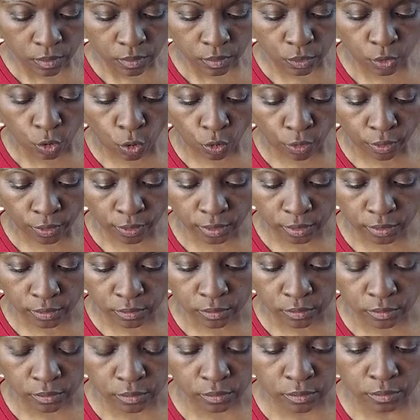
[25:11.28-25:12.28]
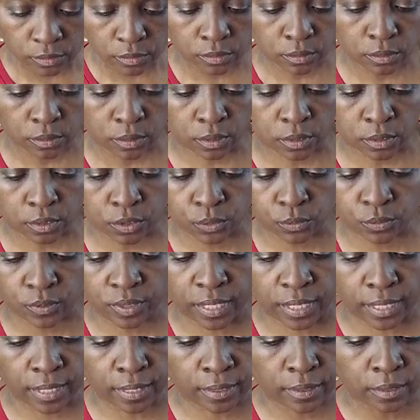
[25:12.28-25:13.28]
garland. I do
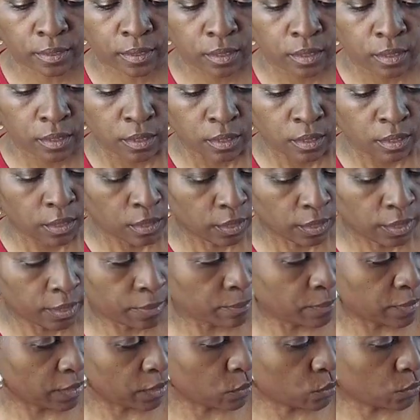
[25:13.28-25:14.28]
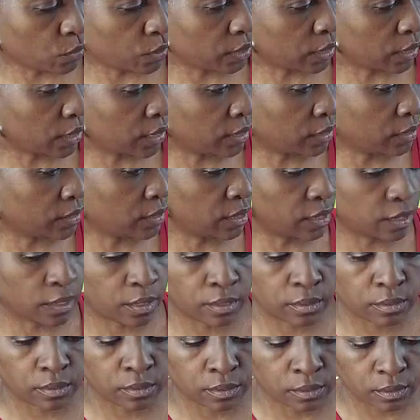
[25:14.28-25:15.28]
that. I make one like that.
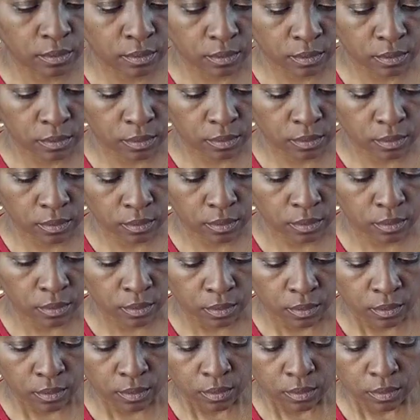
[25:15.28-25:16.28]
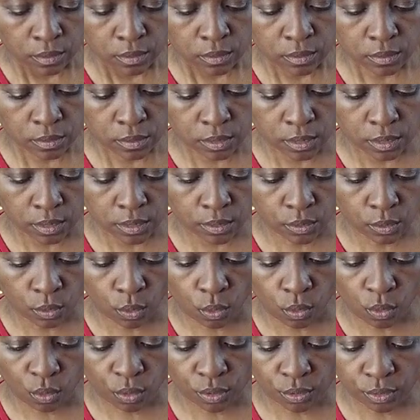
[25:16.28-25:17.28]
It's either
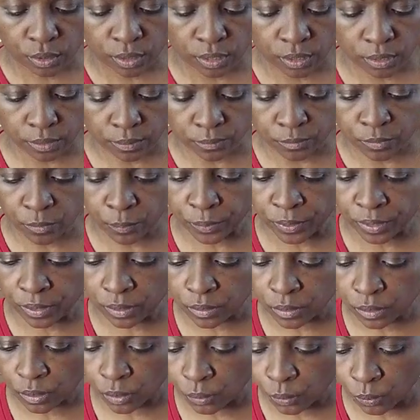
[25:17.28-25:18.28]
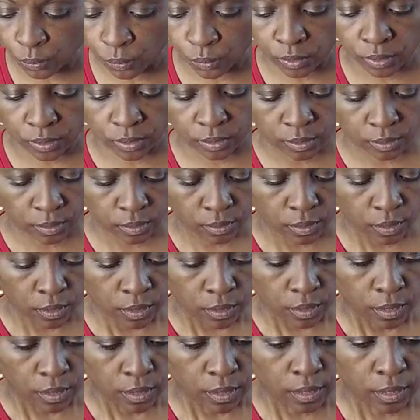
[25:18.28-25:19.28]
or. It depends on what
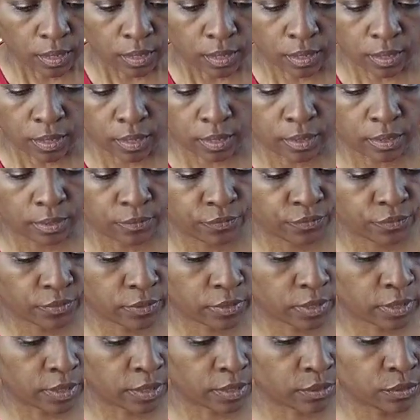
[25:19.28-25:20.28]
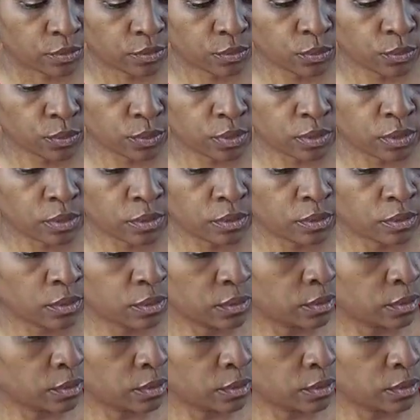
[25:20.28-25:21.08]
I feel like doing